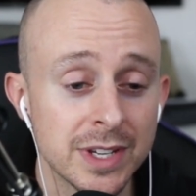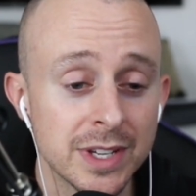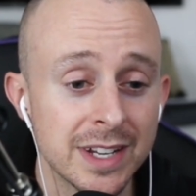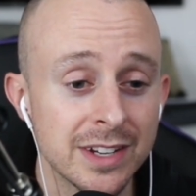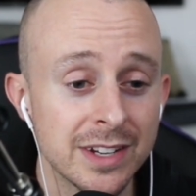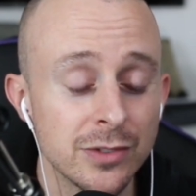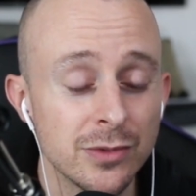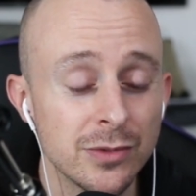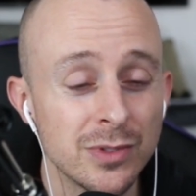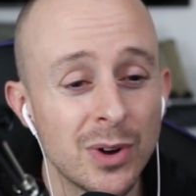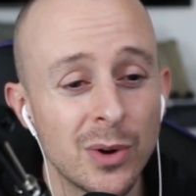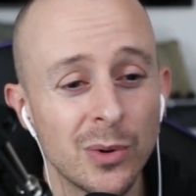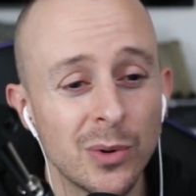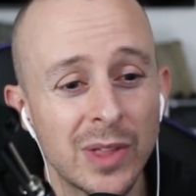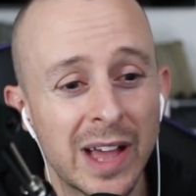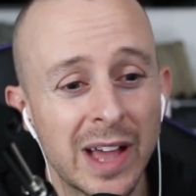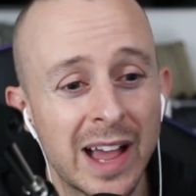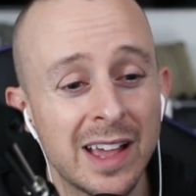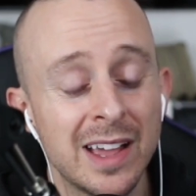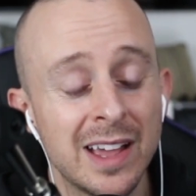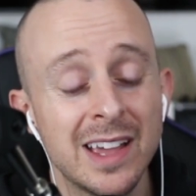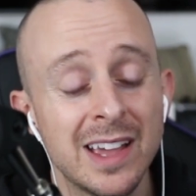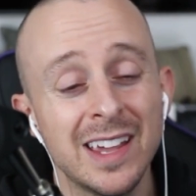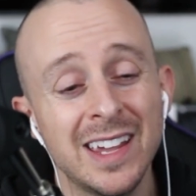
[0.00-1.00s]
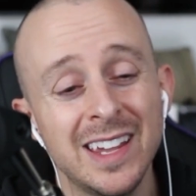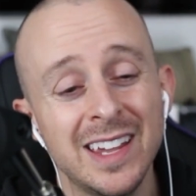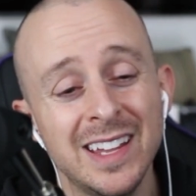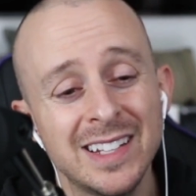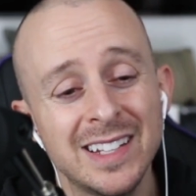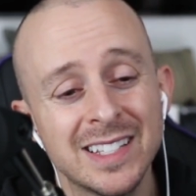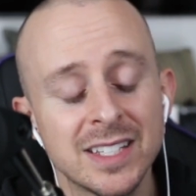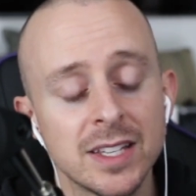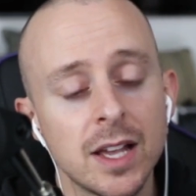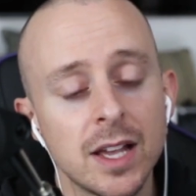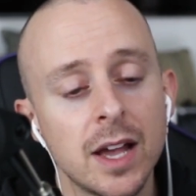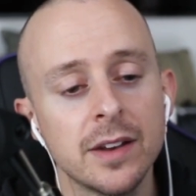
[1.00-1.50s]
and you know that
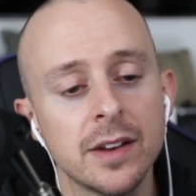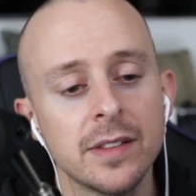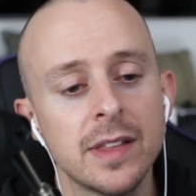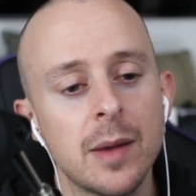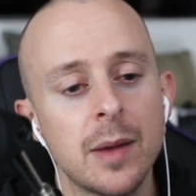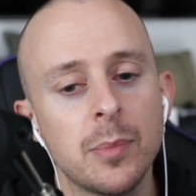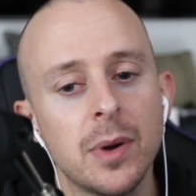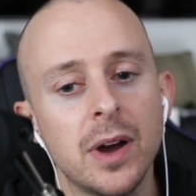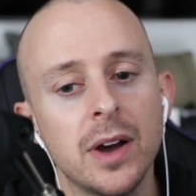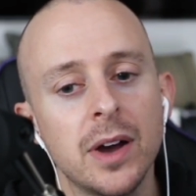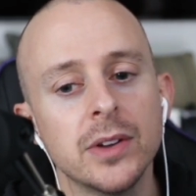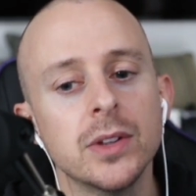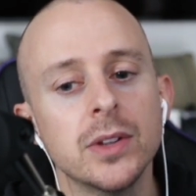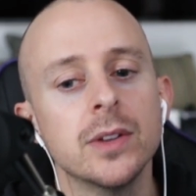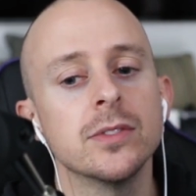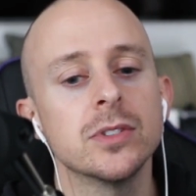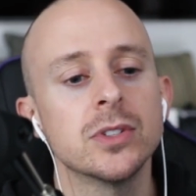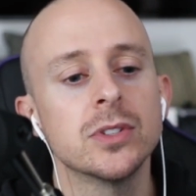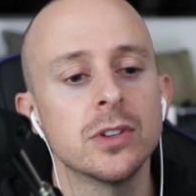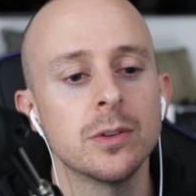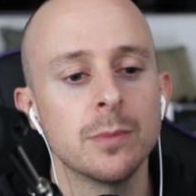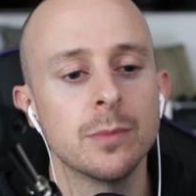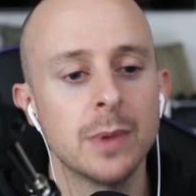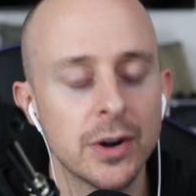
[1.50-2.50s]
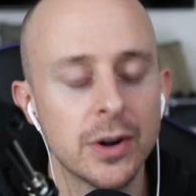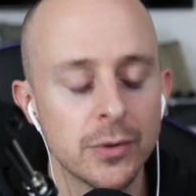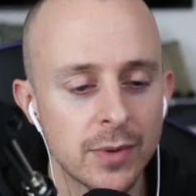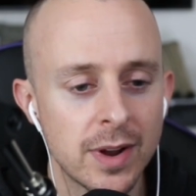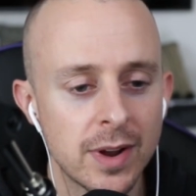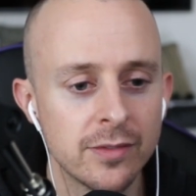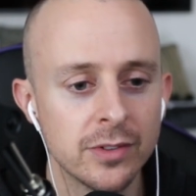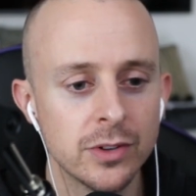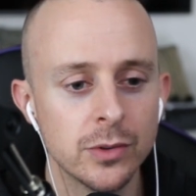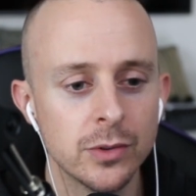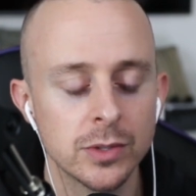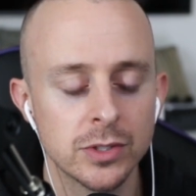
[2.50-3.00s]
inside of that pod you have a certain amount of
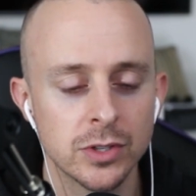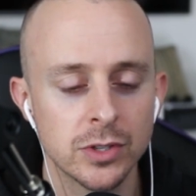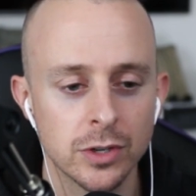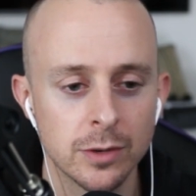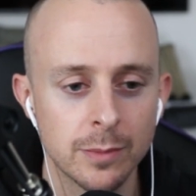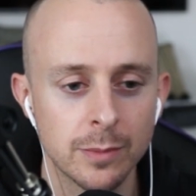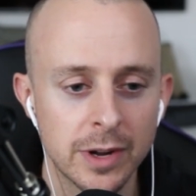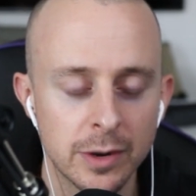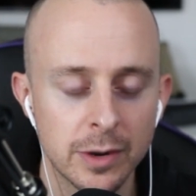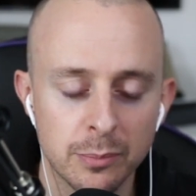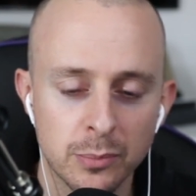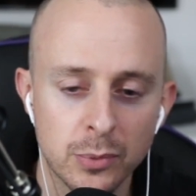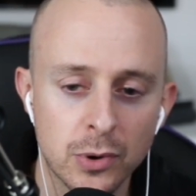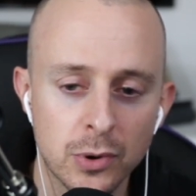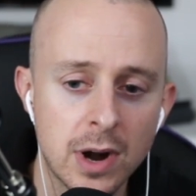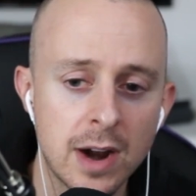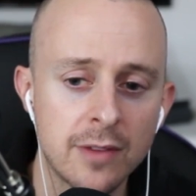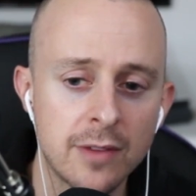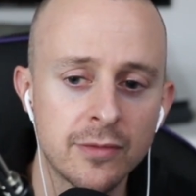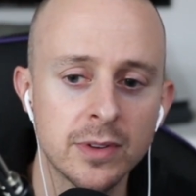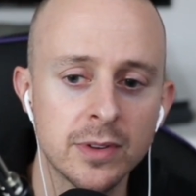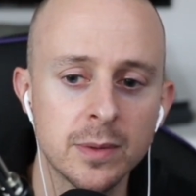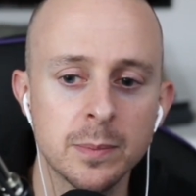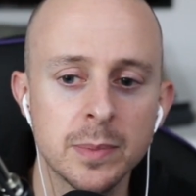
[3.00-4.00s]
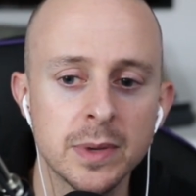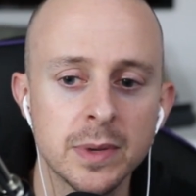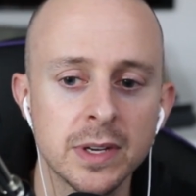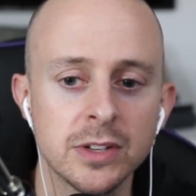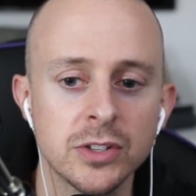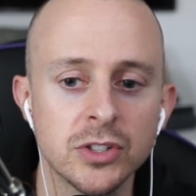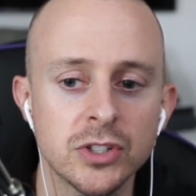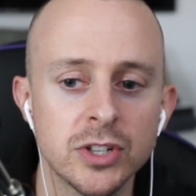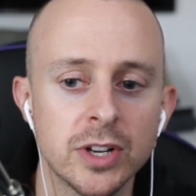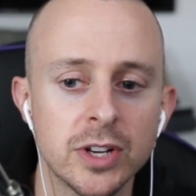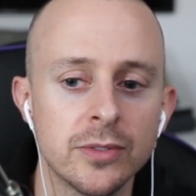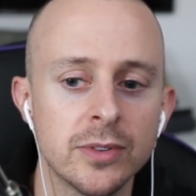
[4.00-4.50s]
revenue, a certain amount of profit
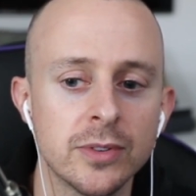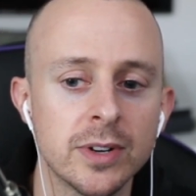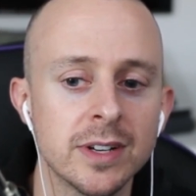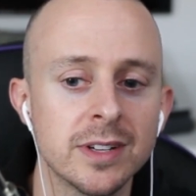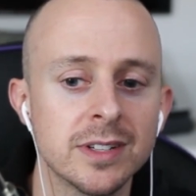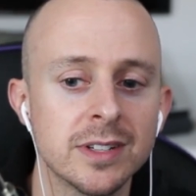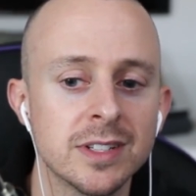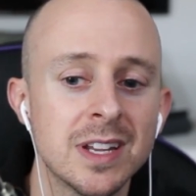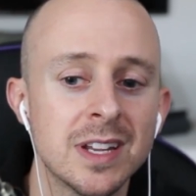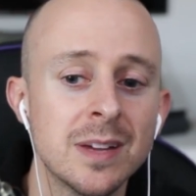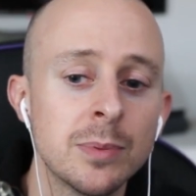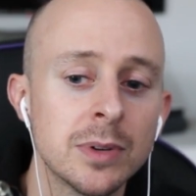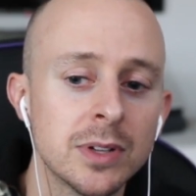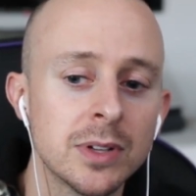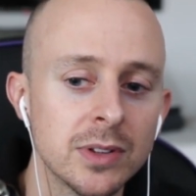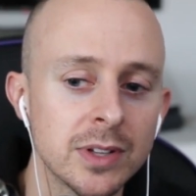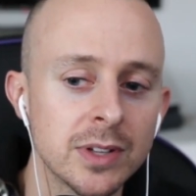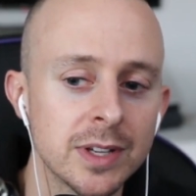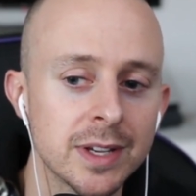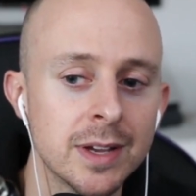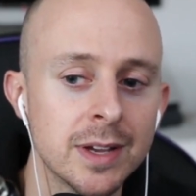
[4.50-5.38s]
being generated. And typically